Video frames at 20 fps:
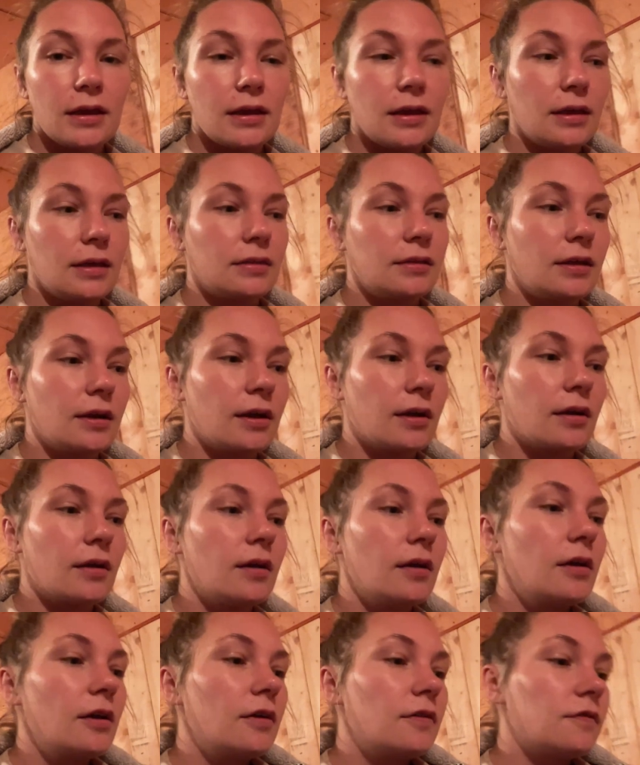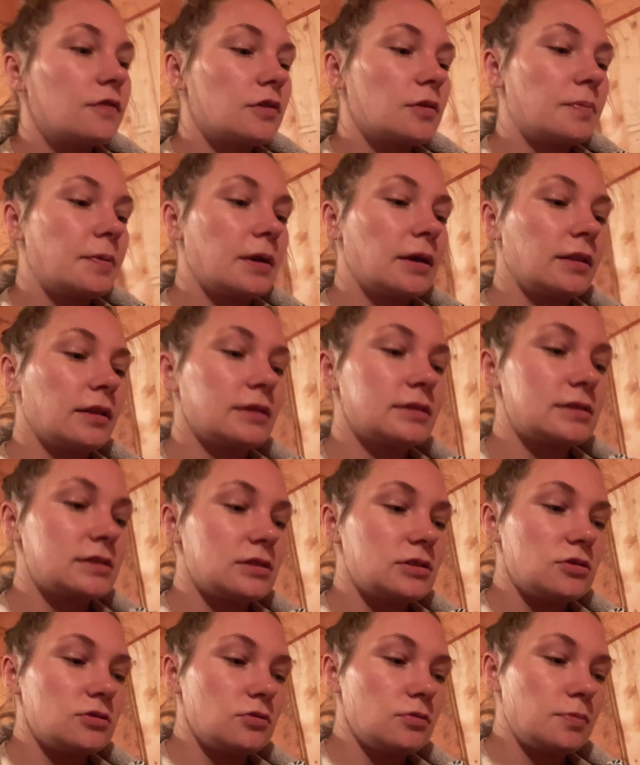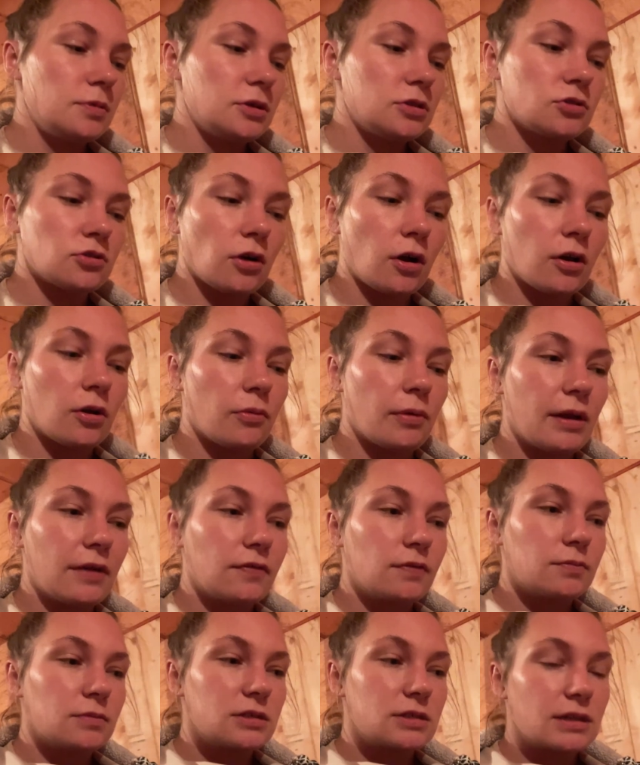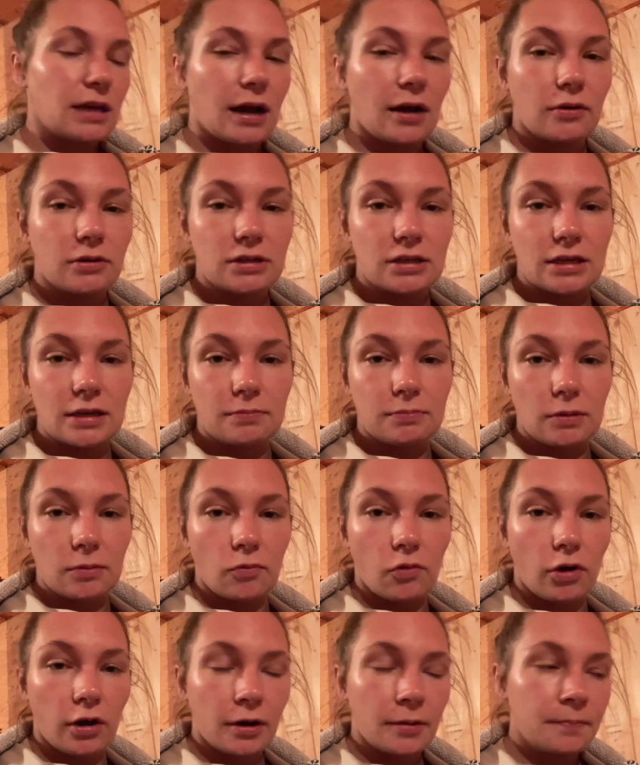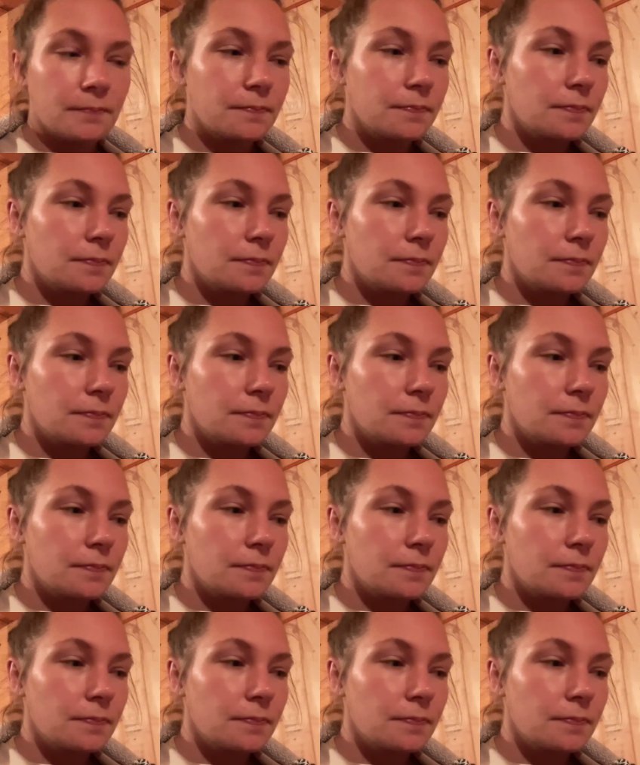in there for the piglets to be drawn away from the sow and to keep them warm.